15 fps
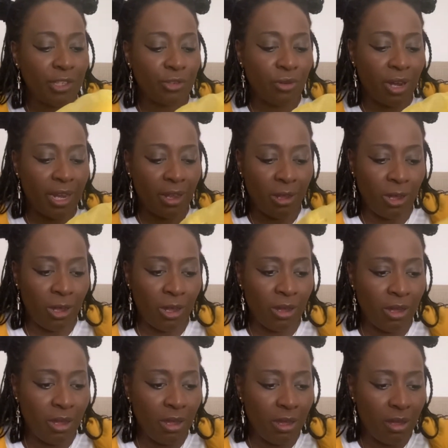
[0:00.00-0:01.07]
her
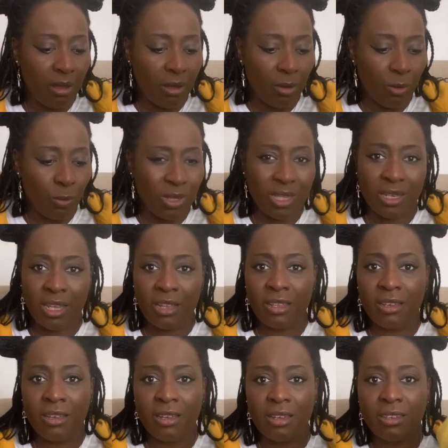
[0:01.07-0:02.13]
with
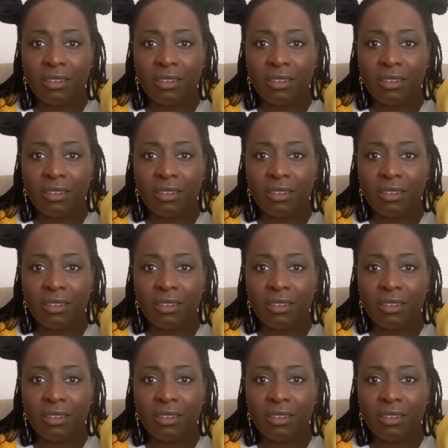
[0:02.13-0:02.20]
another